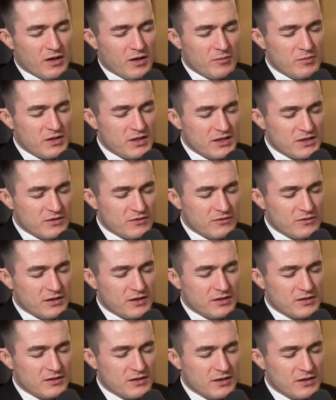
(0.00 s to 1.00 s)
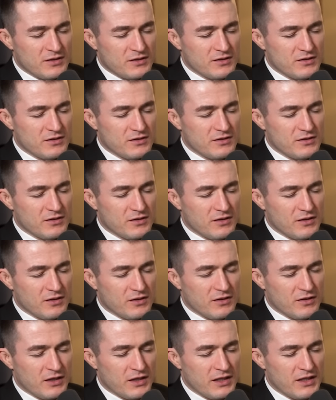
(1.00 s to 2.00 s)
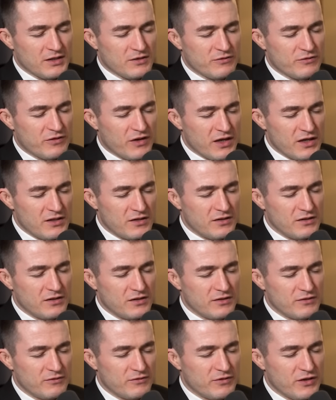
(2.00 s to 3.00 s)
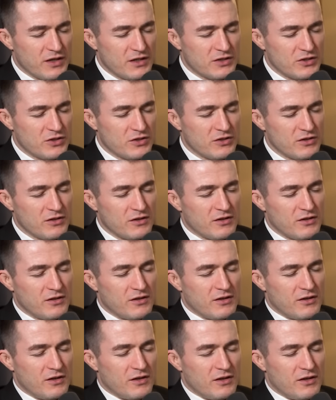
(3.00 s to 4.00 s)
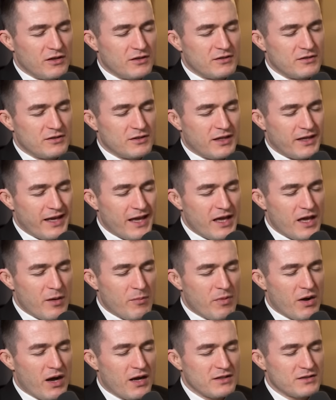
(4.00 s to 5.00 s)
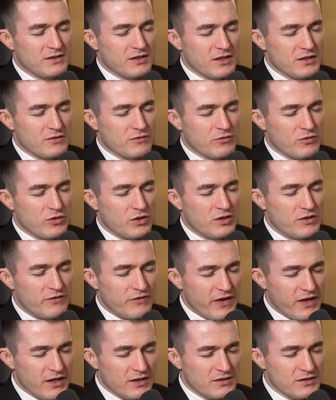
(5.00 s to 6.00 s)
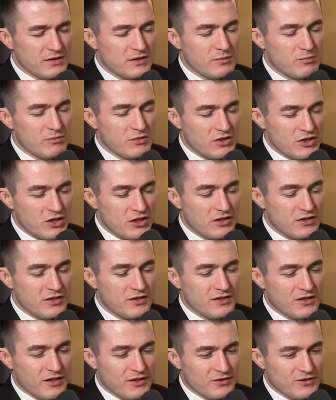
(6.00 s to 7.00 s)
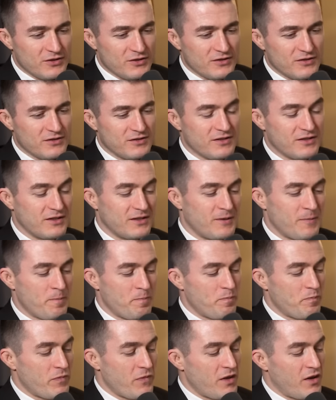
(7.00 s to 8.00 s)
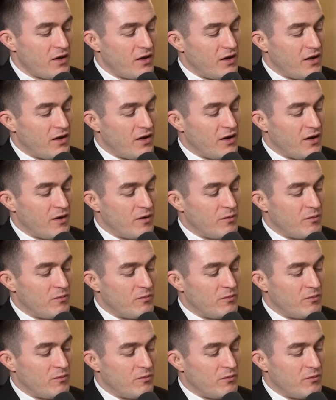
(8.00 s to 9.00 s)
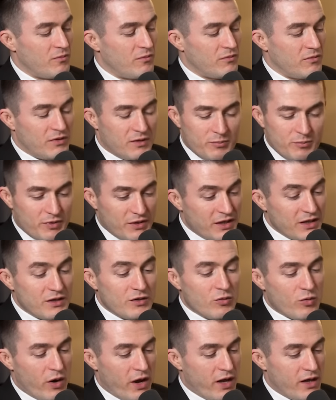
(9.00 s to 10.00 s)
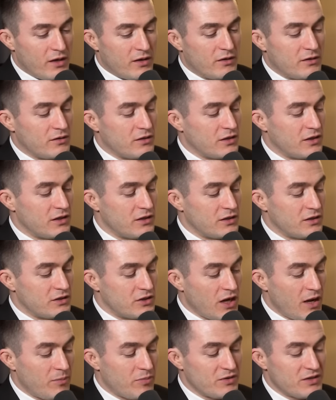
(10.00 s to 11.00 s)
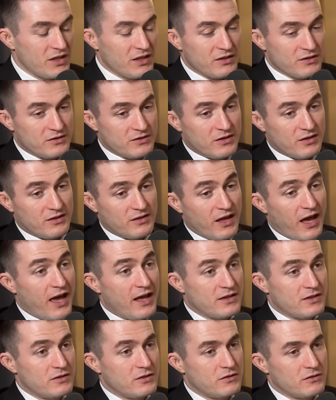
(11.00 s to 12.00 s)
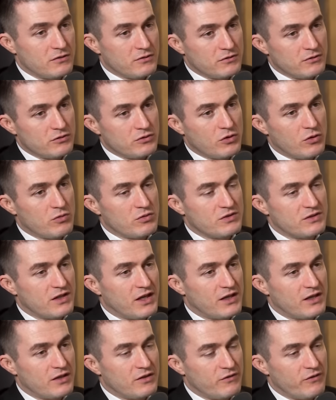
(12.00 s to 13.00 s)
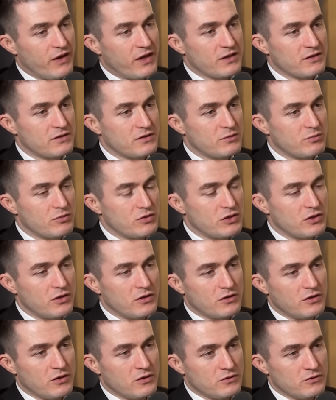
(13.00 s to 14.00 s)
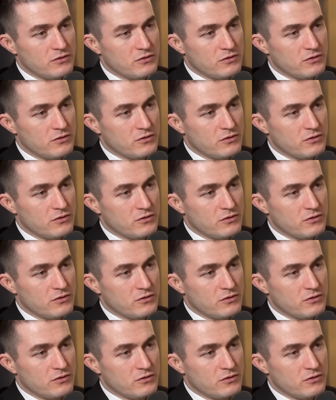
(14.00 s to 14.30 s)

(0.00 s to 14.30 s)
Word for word: mean is is is uh, I guess friend in French. Yes, and AMI stands for Advanced Machine Intelligence. Right. Um, but either way, can JEPA take us to that? towards that advanced machine intelligence?